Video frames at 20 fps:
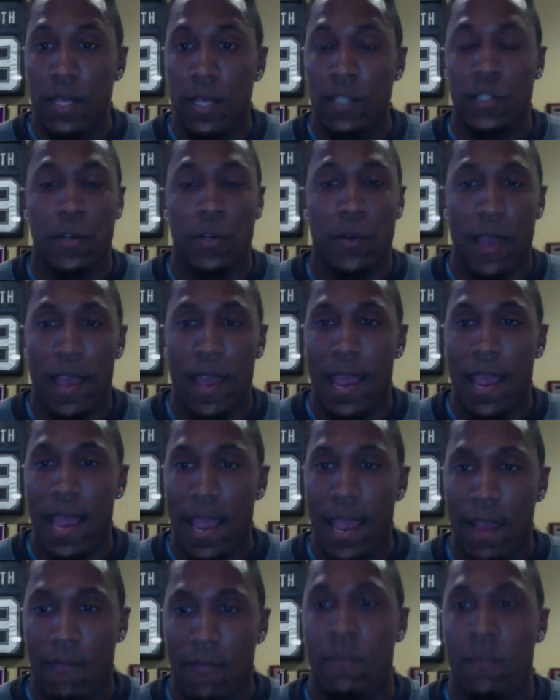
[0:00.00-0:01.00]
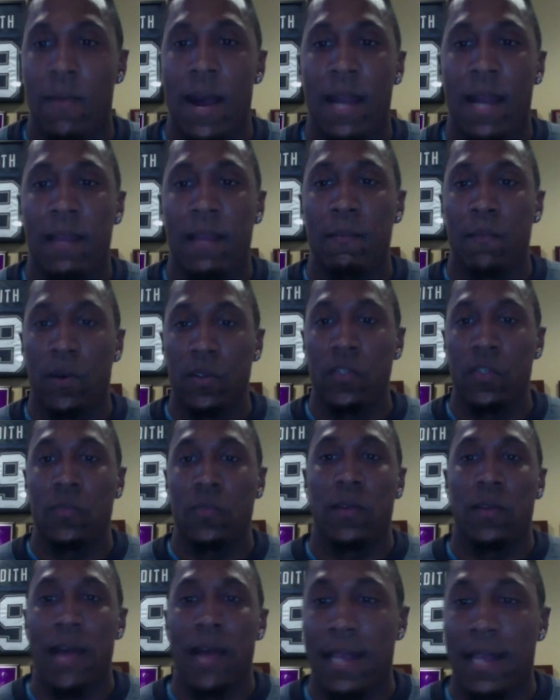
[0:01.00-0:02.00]
So everybody,
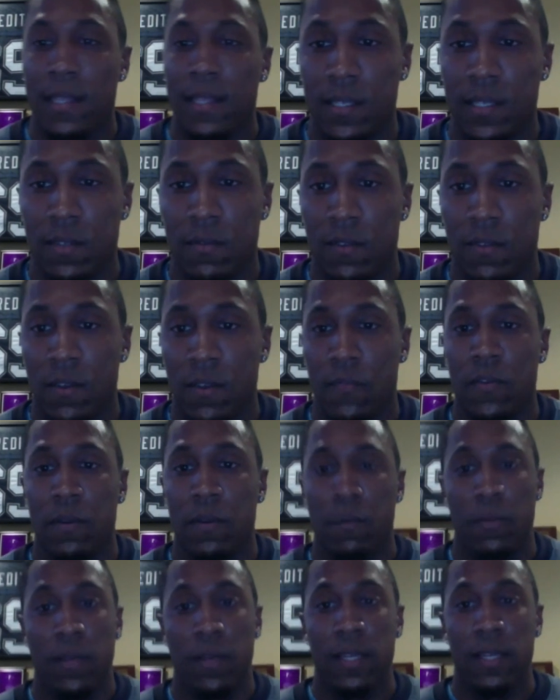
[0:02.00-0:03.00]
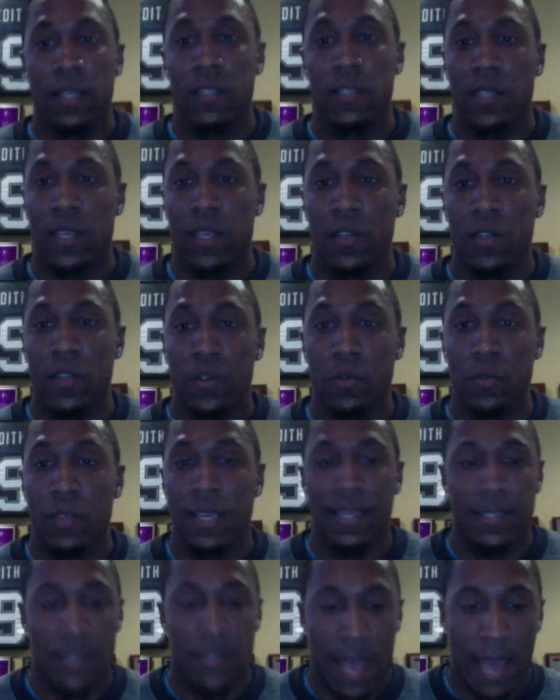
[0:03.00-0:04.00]
multiple athletes of different abilities can do
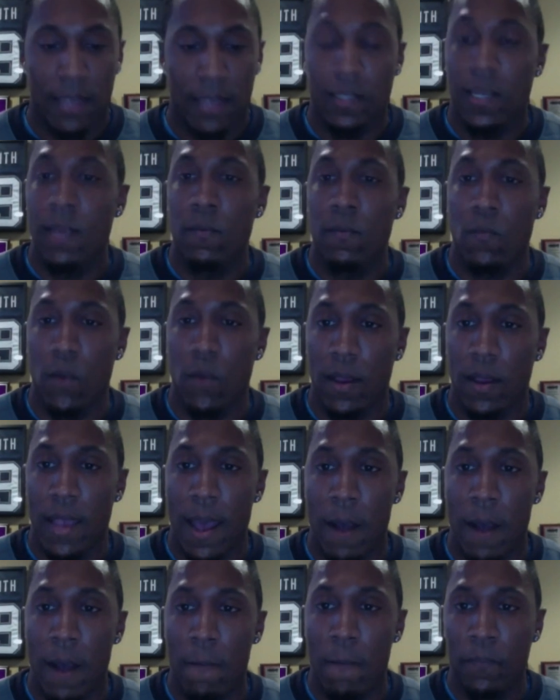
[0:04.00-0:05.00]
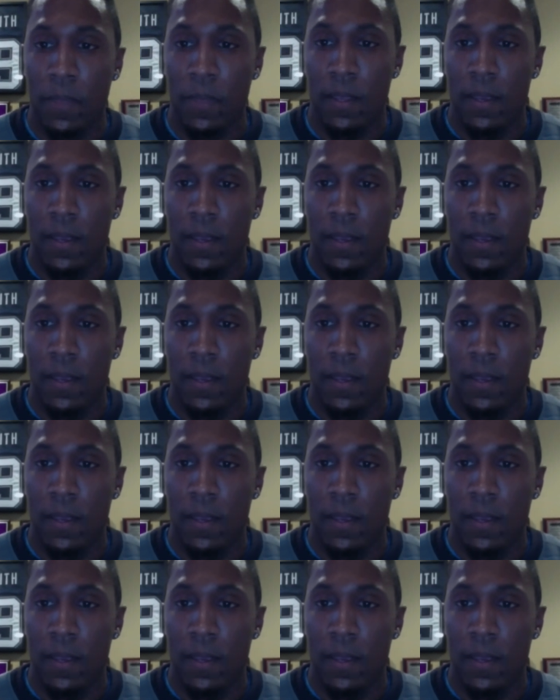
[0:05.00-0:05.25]
the exact same workout,